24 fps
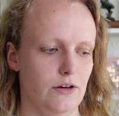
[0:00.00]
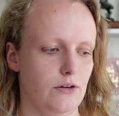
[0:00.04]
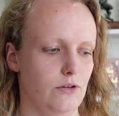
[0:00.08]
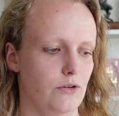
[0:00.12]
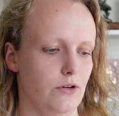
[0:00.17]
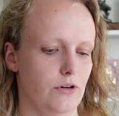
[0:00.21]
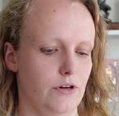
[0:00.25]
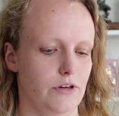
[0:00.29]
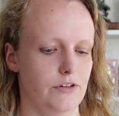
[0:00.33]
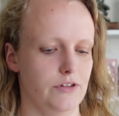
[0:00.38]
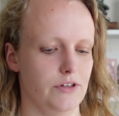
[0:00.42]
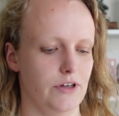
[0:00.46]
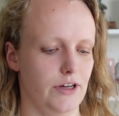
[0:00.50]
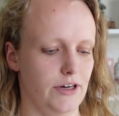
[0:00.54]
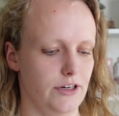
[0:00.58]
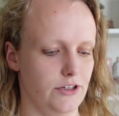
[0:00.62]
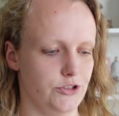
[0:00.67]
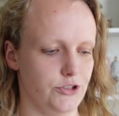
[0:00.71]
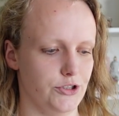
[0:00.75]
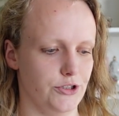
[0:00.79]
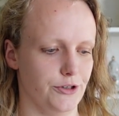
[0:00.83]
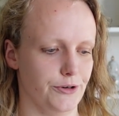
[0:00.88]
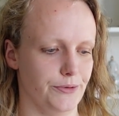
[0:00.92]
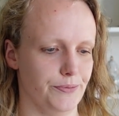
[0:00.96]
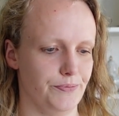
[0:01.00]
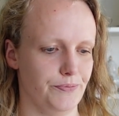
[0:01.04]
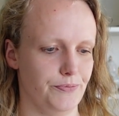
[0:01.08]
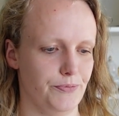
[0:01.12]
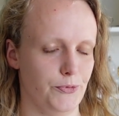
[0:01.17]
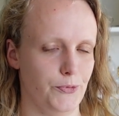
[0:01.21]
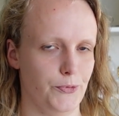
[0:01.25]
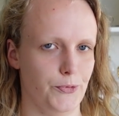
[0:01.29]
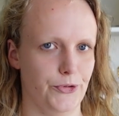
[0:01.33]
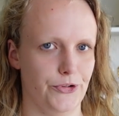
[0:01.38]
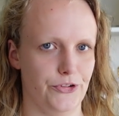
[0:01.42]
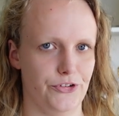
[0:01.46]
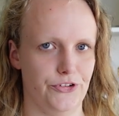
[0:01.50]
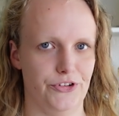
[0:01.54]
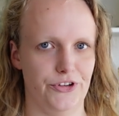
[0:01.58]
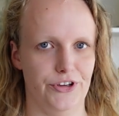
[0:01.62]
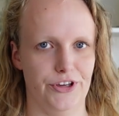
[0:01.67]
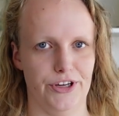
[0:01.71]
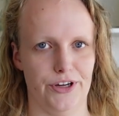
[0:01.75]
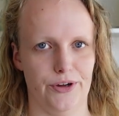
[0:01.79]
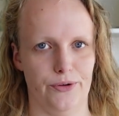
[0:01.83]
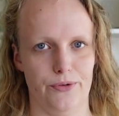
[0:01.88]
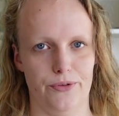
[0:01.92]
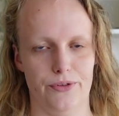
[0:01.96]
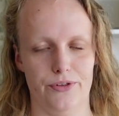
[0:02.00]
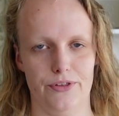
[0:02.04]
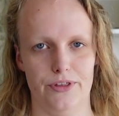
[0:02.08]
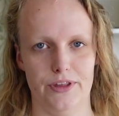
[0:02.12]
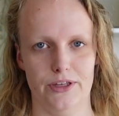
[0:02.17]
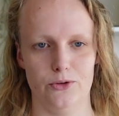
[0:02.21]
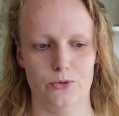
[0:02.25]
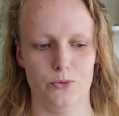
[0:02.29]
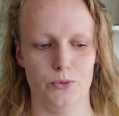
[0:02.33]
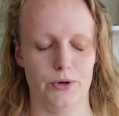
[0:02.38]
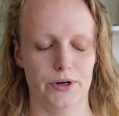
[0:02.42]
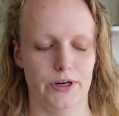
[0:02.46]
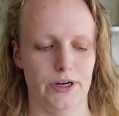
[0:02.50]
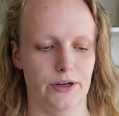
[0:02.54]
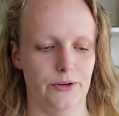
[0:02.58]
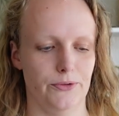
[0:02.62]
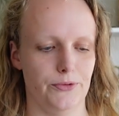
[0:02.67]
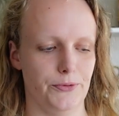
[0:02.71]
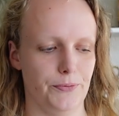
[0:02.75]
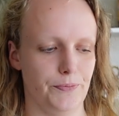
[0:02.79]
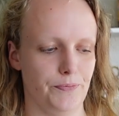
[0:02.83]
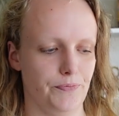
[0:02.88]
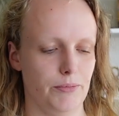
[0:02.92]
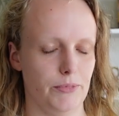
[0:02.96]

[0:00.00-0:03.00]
Not entirely sure. We'll see how things work out.